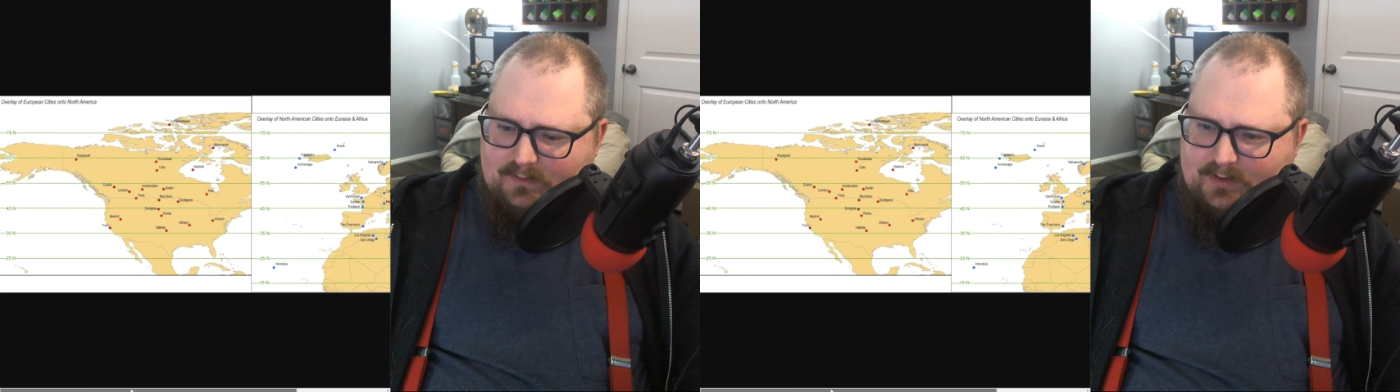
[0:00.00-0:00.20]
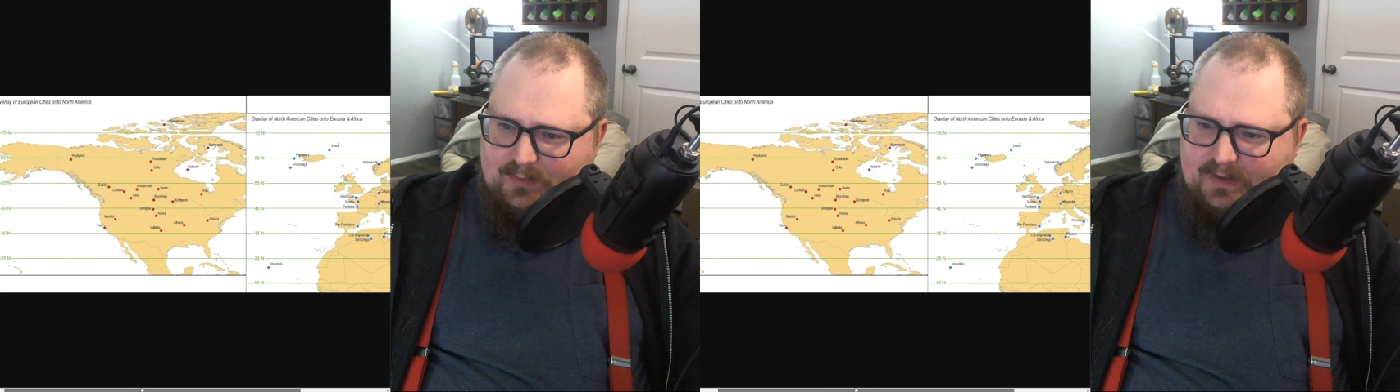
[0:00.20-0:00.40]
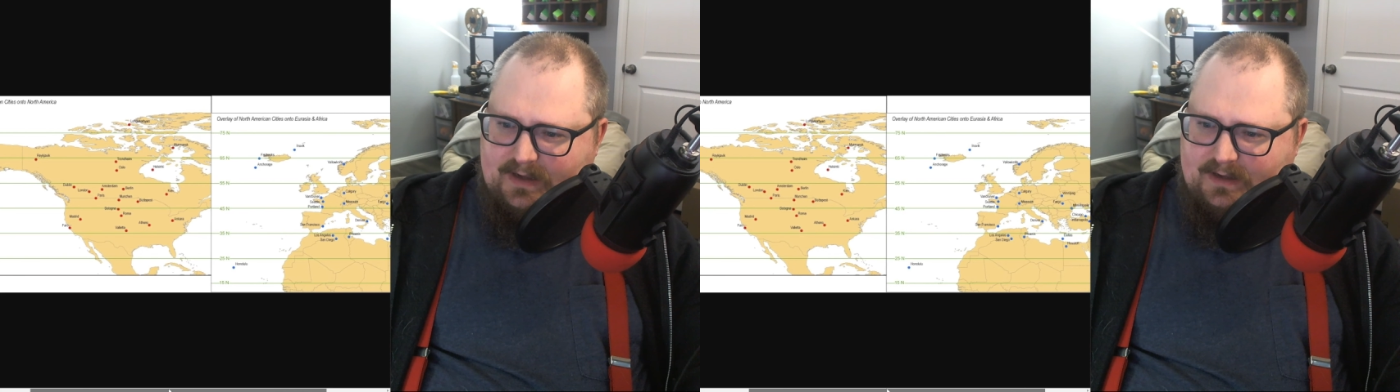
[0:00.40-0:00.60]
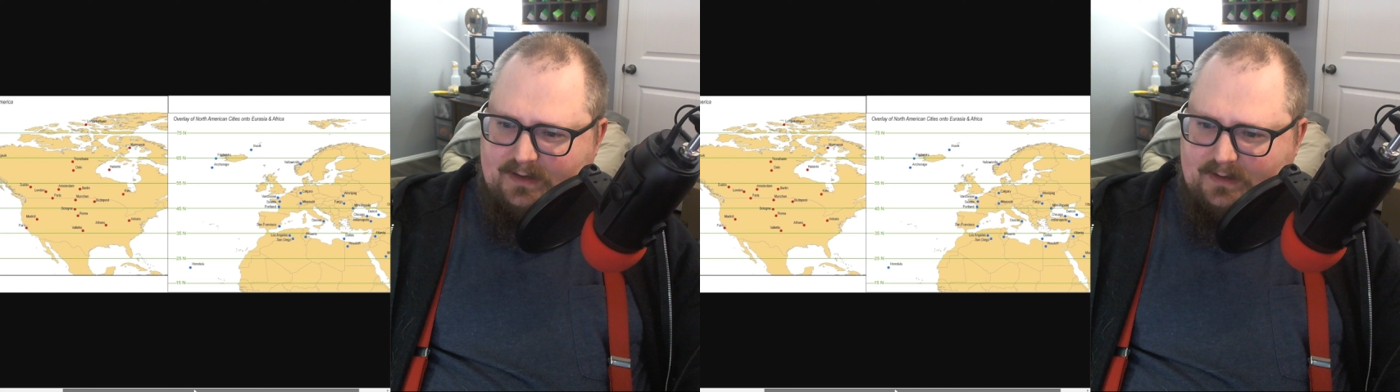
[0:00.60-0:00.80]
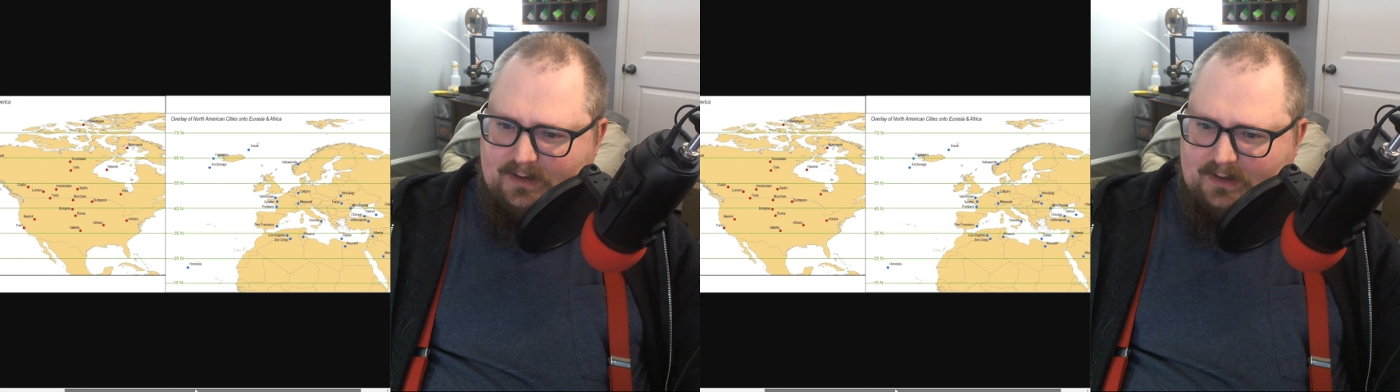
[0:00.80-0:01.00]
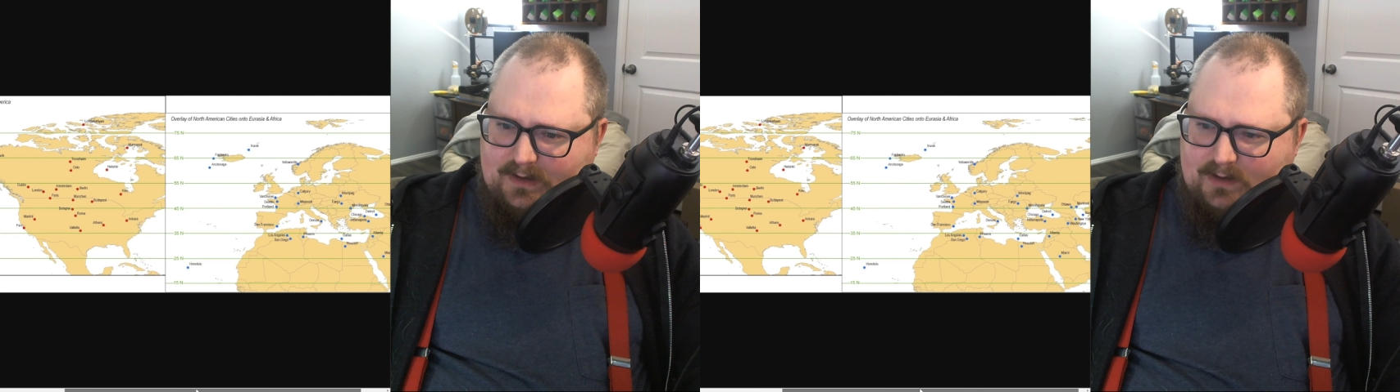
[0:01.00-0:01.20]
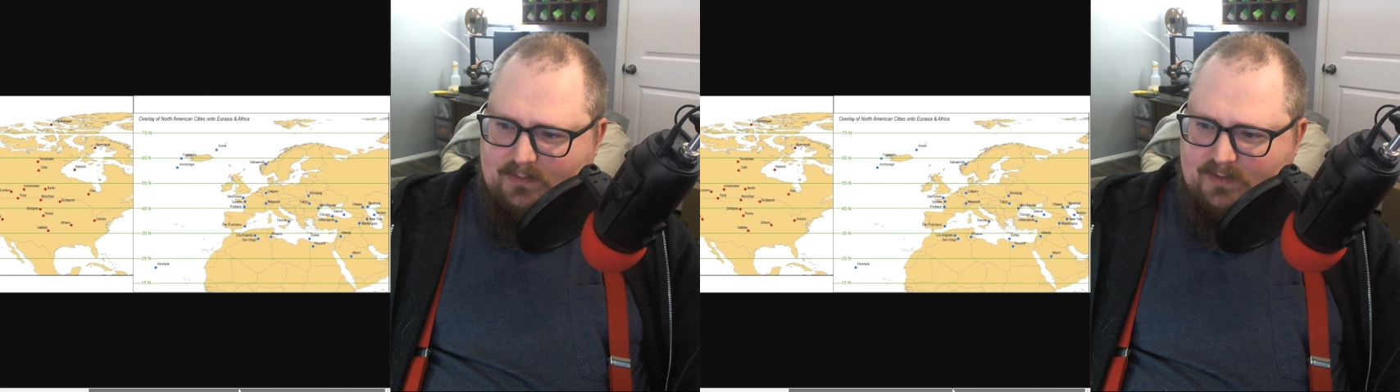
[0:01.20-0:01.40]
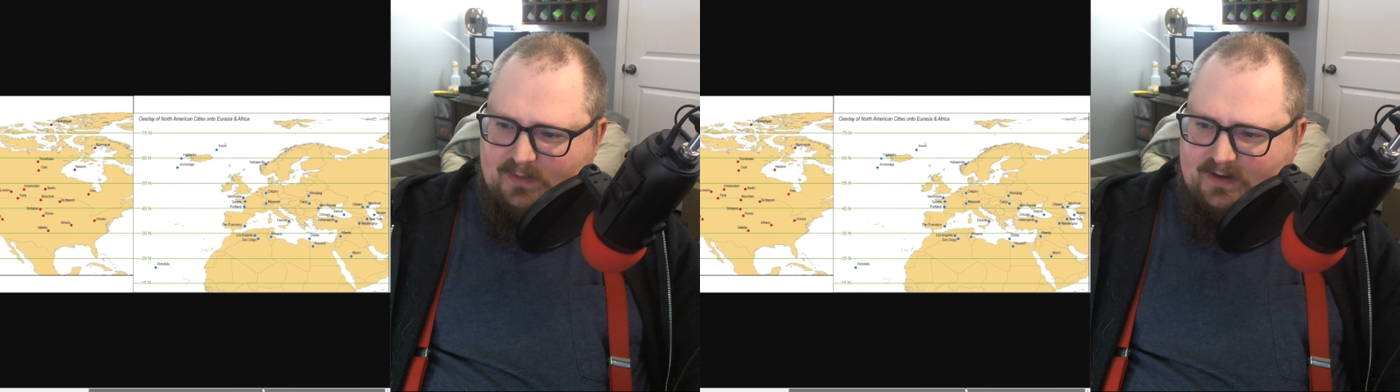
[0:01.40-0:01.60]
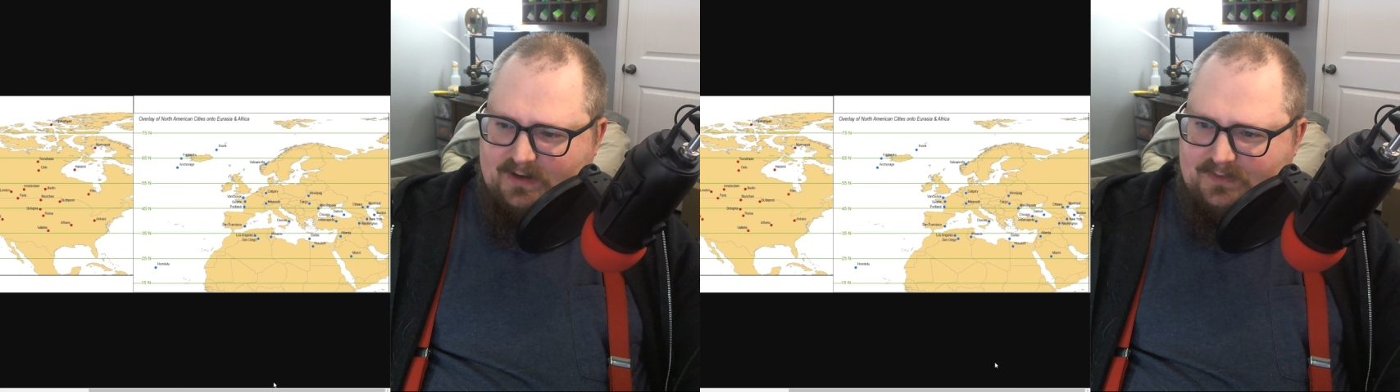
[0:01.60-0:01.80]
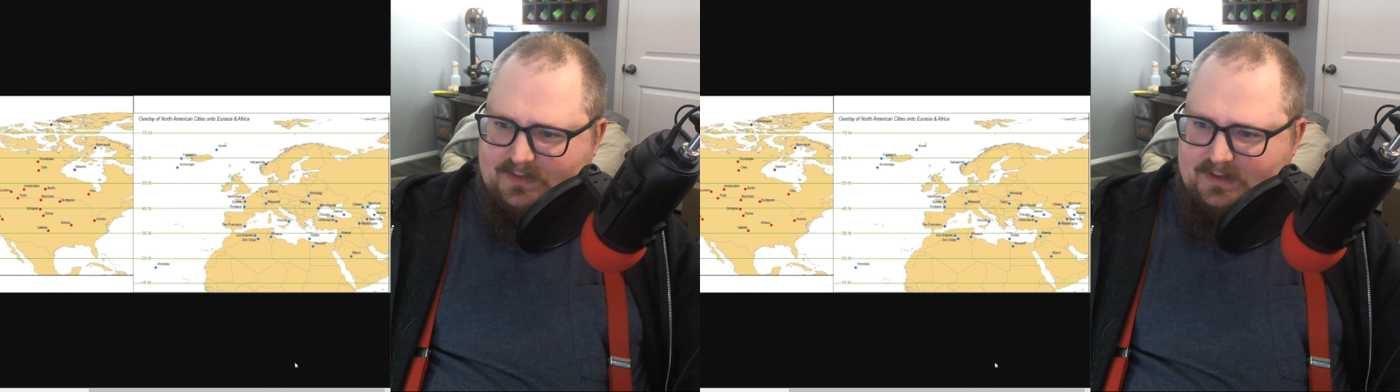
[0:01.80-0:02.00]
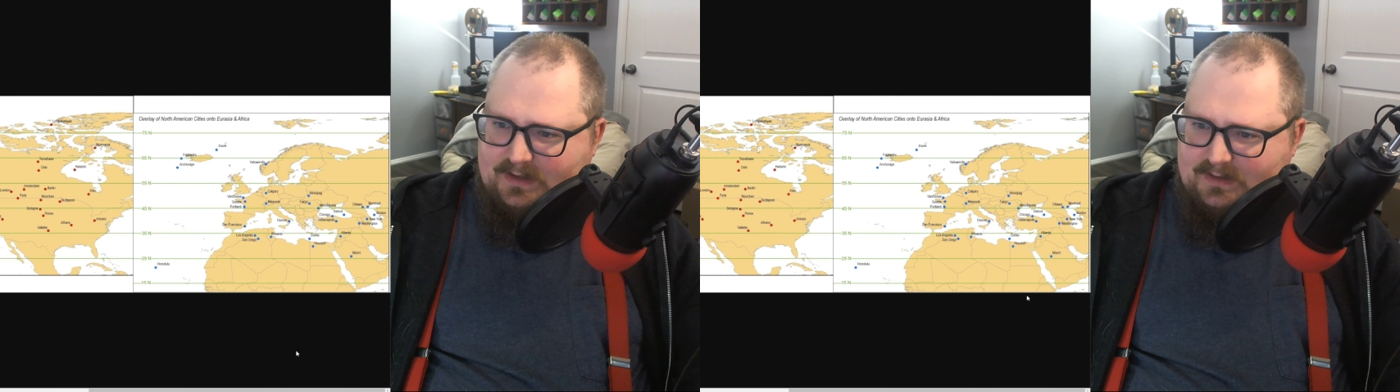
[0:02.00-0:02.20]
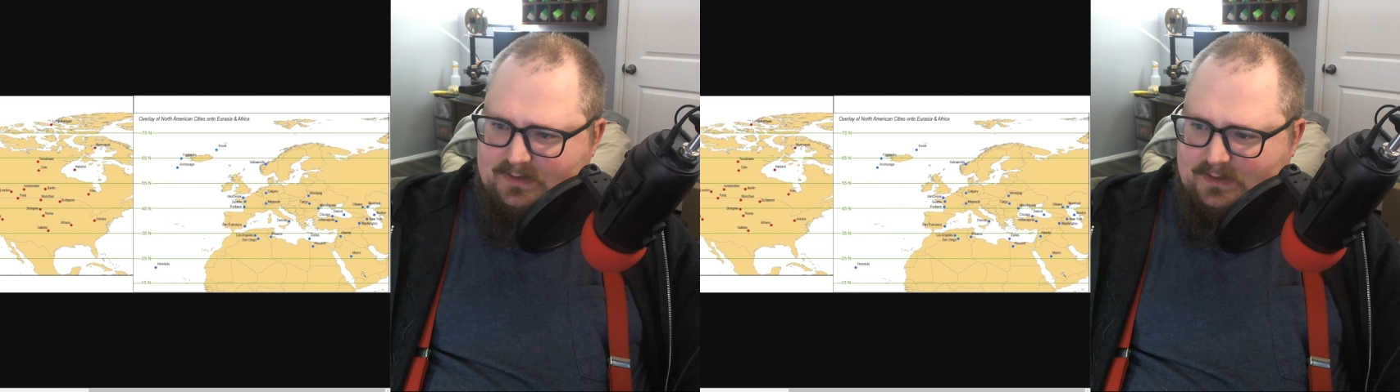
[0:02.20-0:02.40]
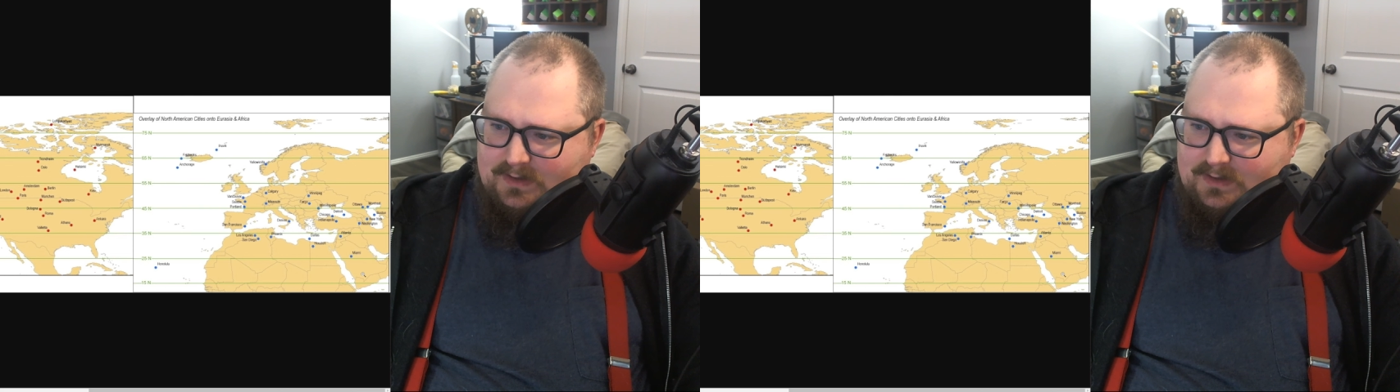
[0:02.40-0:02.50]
European and North American cities